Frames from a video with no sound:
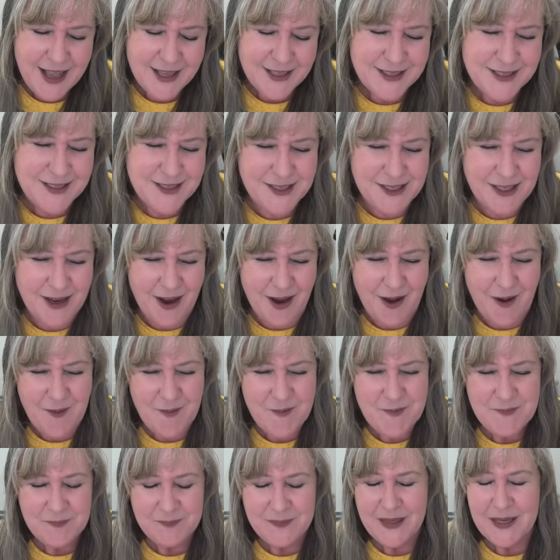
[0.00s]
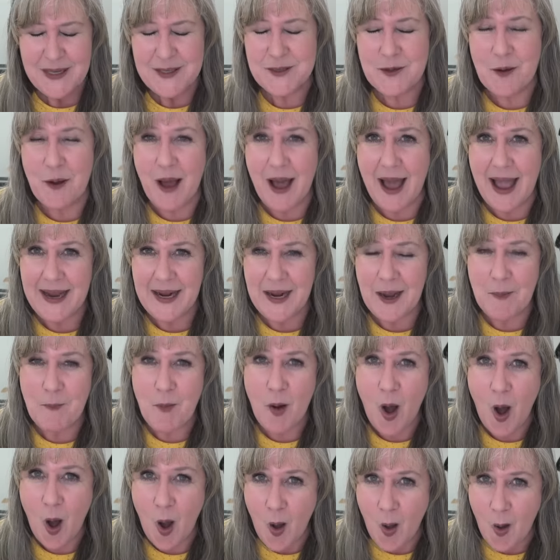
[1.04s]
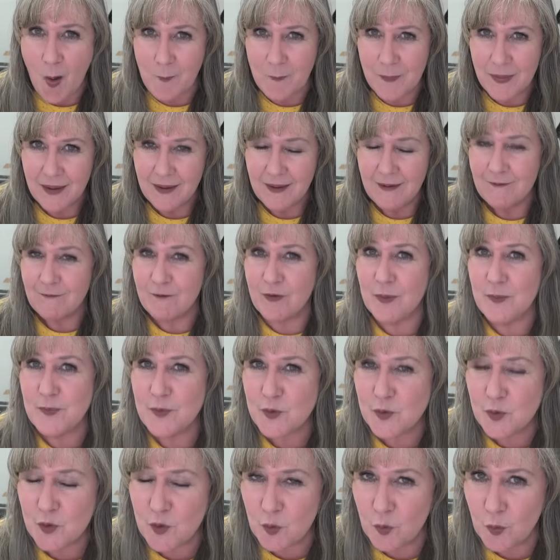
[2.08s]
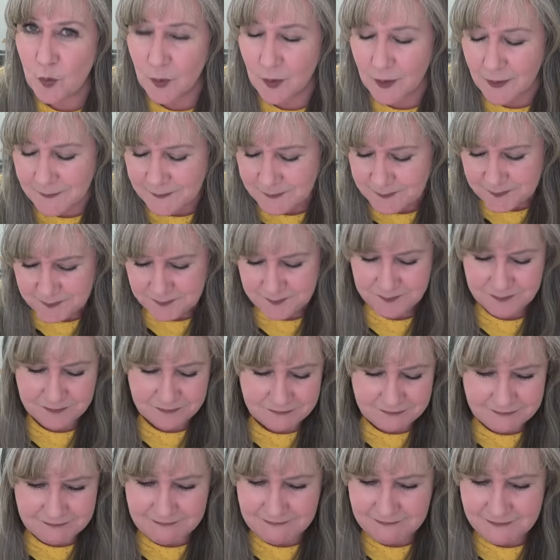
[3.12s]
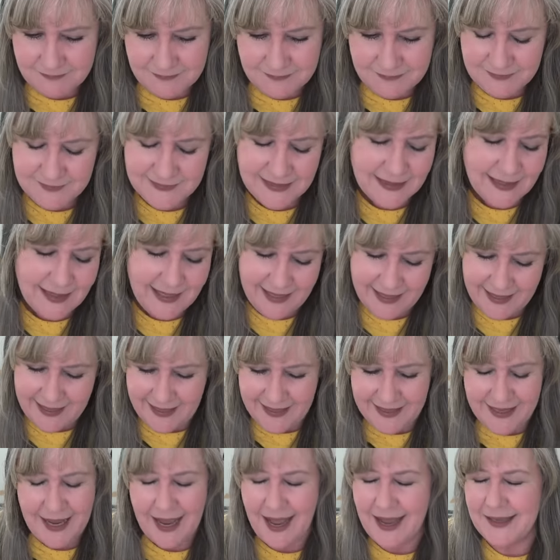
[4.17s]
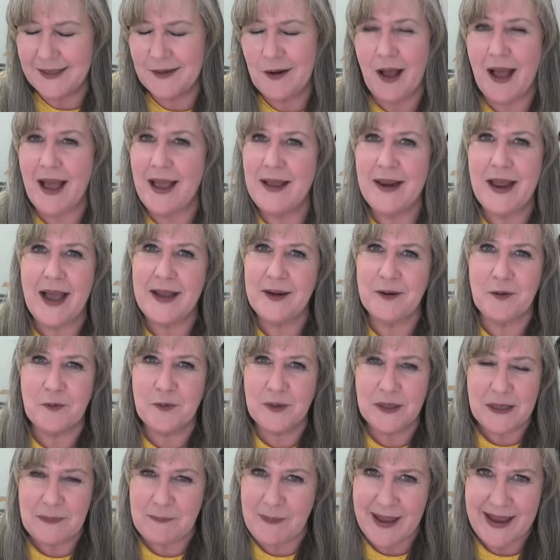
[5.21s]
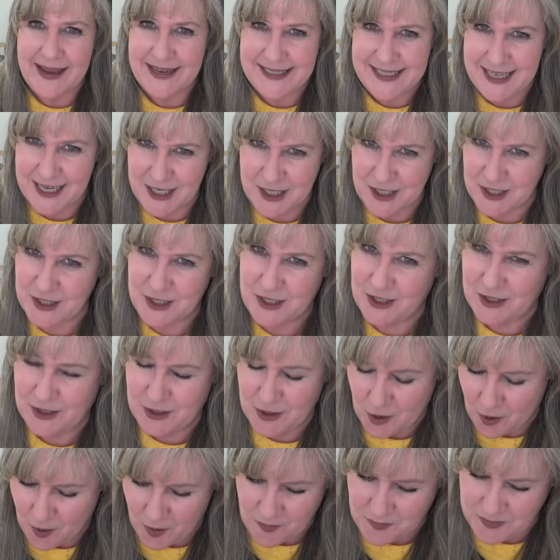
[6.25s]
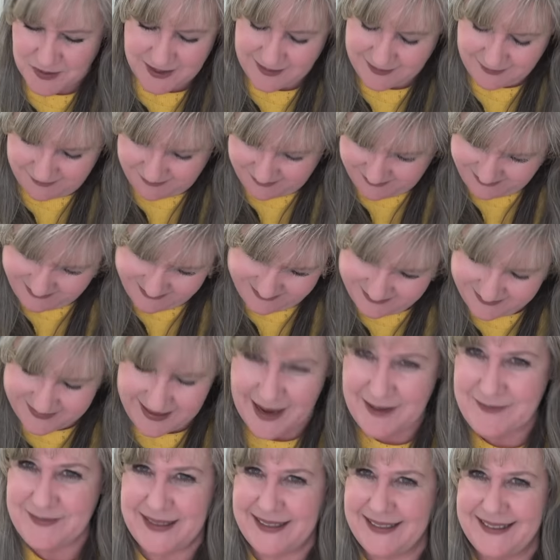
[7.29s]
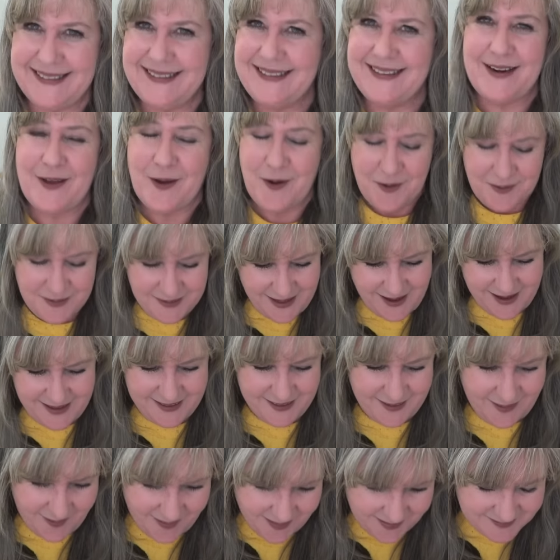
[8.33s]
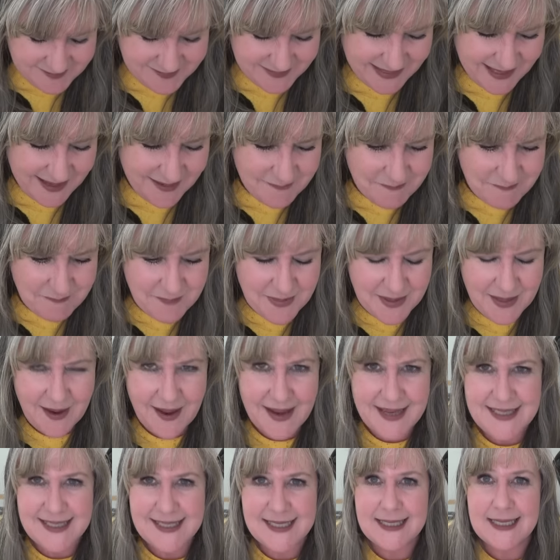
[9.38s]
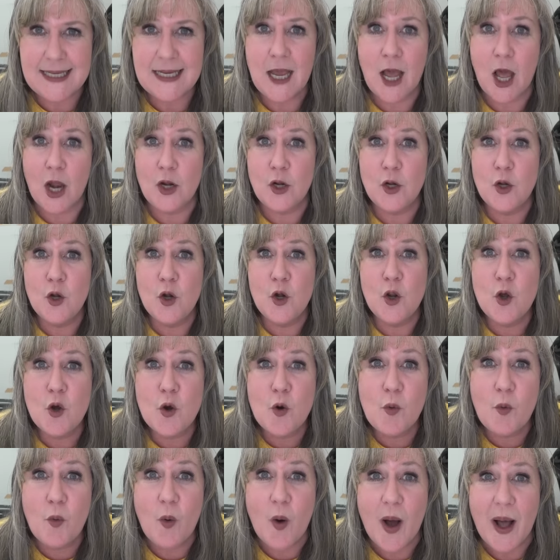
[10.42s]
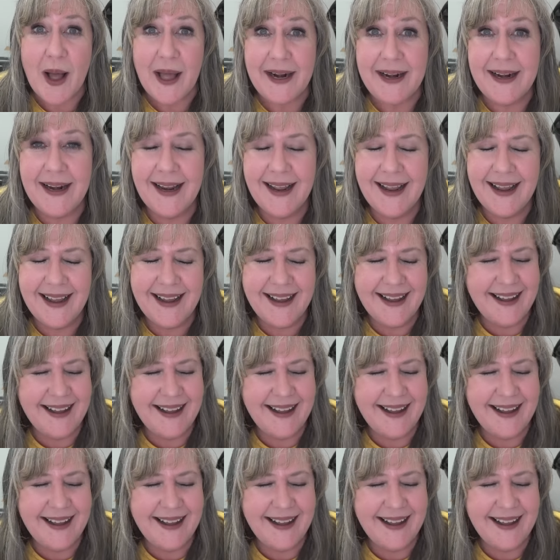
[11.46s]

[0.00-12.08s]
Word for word: so so I come home from school and I, you know I, I don't really pay attention to the gnomes. I mean, no, not at all. But I see a new one